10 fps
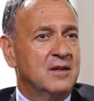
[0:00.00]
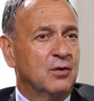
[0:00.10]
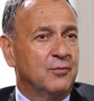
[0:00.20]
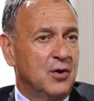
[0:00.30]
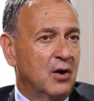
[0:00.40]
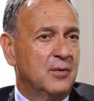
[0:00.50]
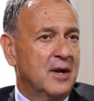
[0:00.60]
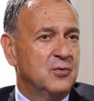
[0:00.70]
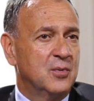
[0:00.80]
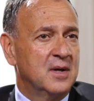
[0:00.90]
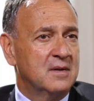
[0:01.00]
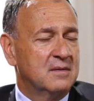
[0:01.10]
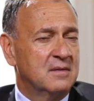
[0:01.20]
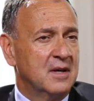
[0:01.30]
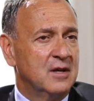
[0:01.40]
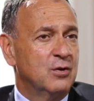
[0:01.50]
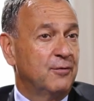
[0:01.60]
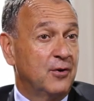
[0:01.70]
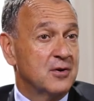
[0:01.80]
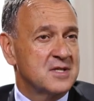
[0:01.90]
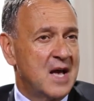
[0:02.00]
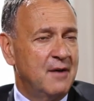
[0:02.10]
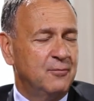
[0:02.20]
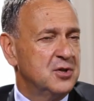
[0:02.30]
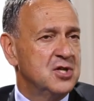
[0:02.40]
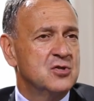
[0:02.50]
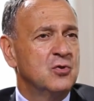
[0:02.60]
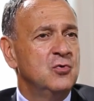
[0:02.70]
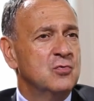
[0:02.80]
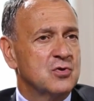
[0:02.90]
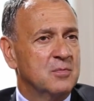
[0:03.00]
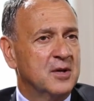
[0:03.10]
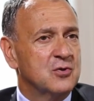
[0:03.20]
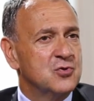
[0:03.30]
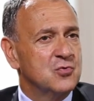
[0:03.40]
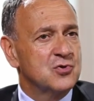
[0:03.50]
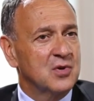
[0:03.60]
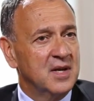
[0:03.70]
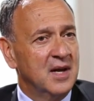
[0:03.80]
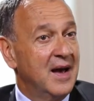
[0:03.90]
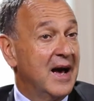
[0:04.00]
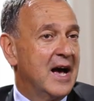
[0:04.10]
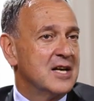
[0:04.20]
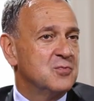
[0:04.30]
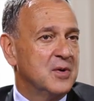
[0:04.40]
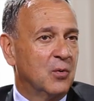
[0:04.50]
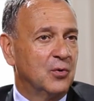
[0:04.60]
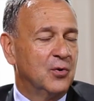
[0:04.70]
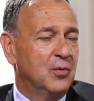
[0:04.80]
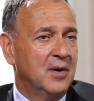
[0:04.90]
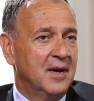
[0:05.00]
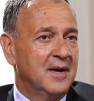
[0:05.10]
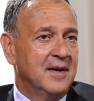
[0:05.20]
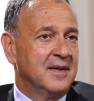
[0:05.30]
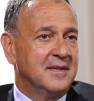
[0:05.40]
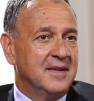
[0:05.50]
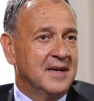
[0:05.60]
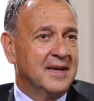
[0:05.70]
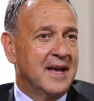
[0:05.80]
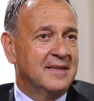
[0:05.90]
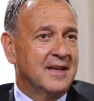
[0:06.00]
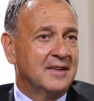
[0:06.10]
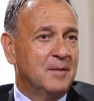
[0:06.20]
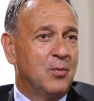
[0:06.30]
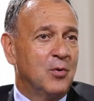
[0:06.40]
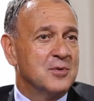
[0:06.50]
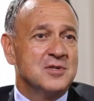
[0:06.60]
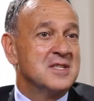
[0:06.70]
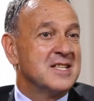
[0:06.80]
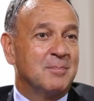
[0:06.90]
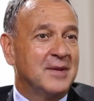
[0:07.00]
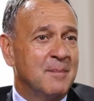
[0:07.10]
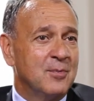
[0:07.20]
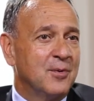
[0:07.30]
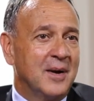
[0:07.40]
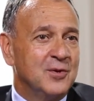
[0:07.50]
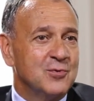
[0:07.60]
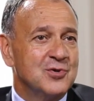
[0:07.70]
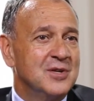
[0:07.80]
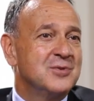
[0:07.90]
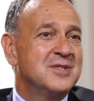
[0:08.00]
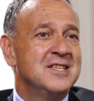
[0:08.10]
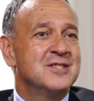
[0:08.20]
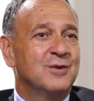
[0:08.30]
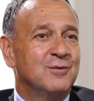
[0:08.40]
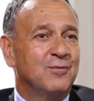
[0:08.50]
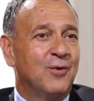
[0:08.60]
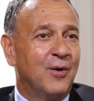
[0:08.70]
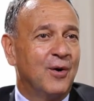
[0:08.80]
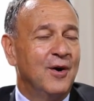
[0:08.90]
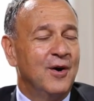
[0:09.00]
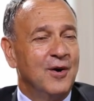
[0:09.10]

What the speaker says: of young graduates in the first half, which is unusual because usually, as we all know, they get their diplomas in September, and usually the season for